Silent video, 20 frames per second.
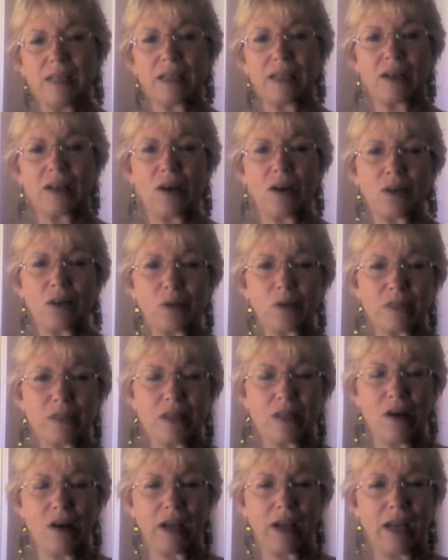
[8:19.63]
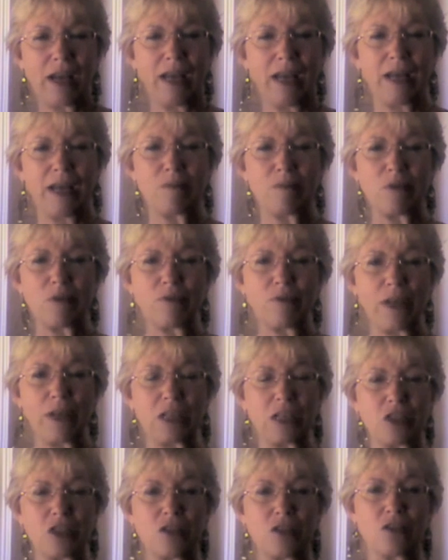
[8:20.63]
and it kind of looks like a
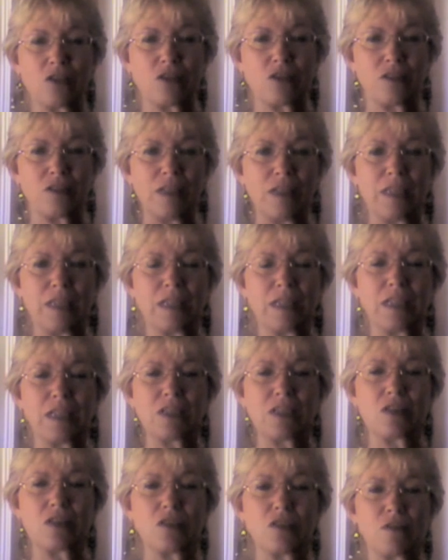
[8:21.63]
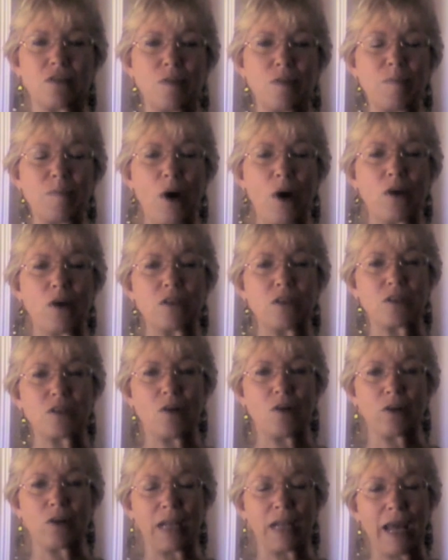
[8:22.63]
reflections in the distance of a boat
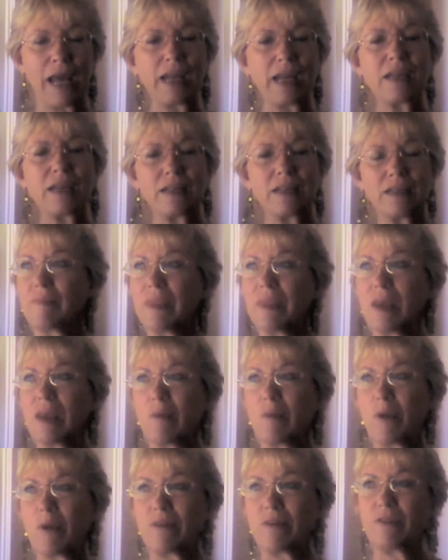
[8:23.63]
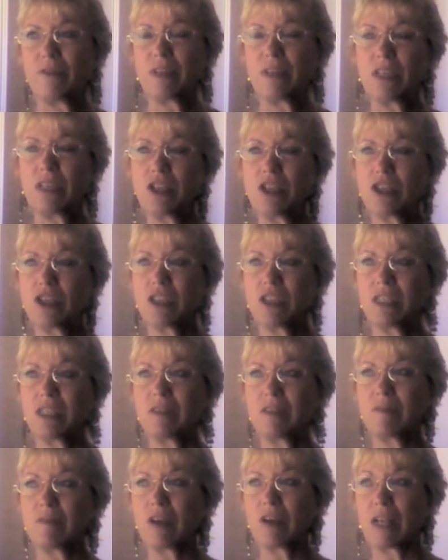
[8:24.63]
on a lake. That one finished,
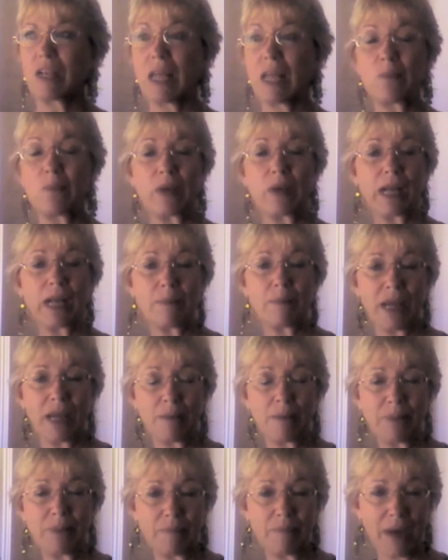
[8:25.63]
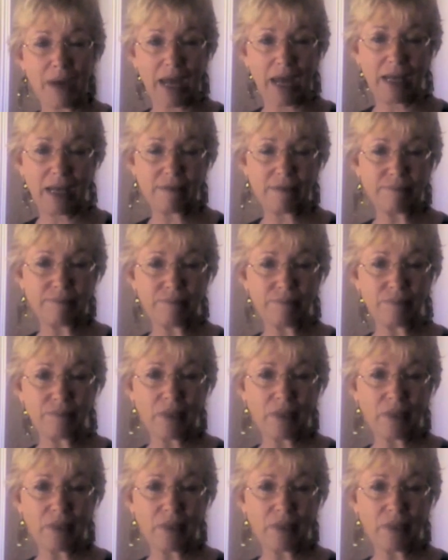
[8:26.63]
and we've got another one coming up in May,